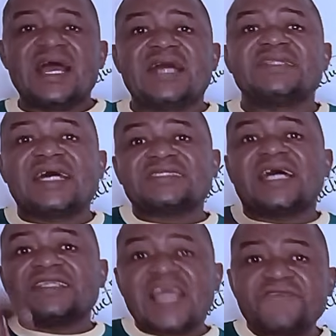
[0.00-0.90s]
and that
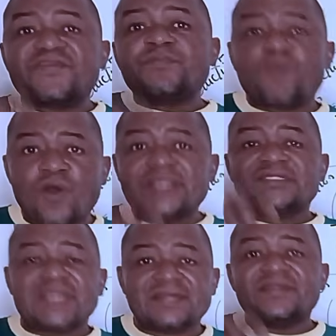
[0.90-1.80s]
at every
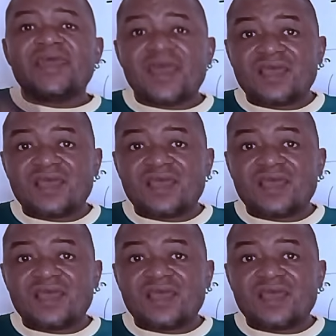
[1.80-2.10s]
point that they